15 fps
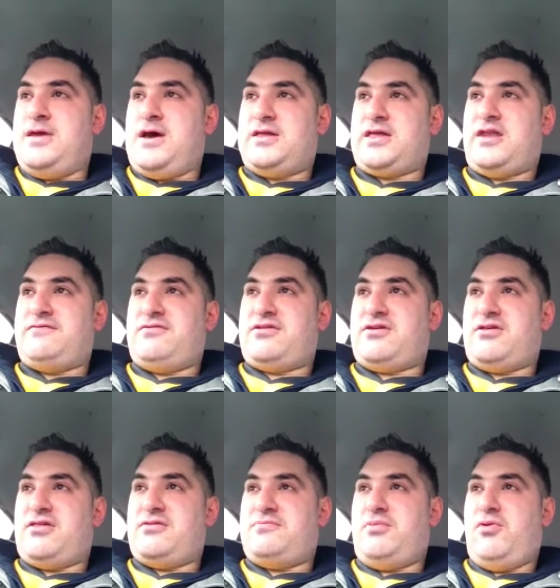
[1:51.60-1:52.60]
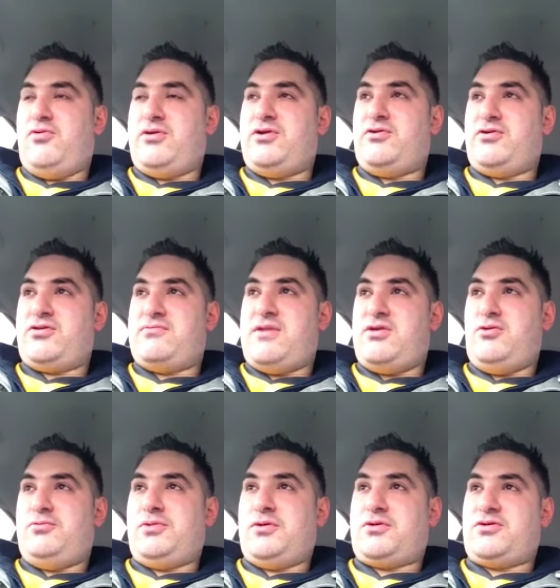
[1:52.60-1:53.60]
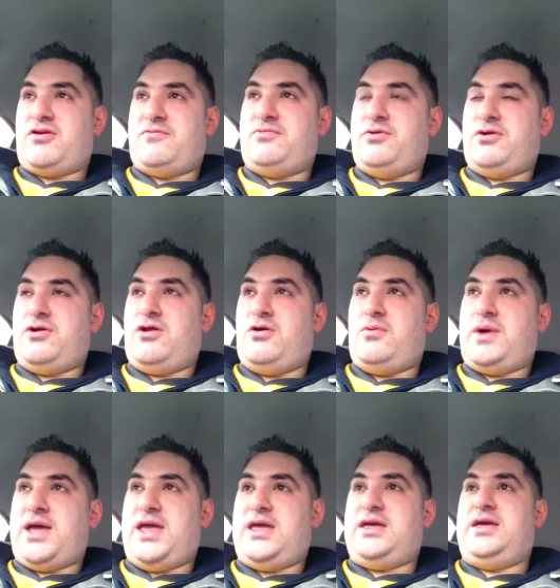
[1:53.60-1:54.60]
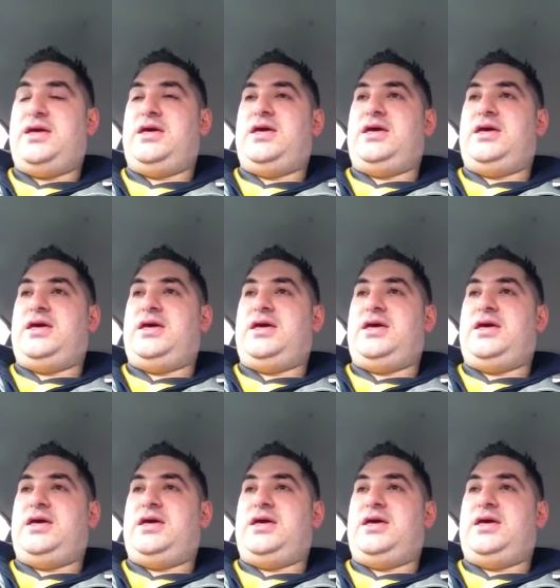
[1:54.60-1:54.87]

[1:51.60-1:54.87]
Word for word: I don't know if it's because it's boring or it's a mental block because I put on a lot of weight.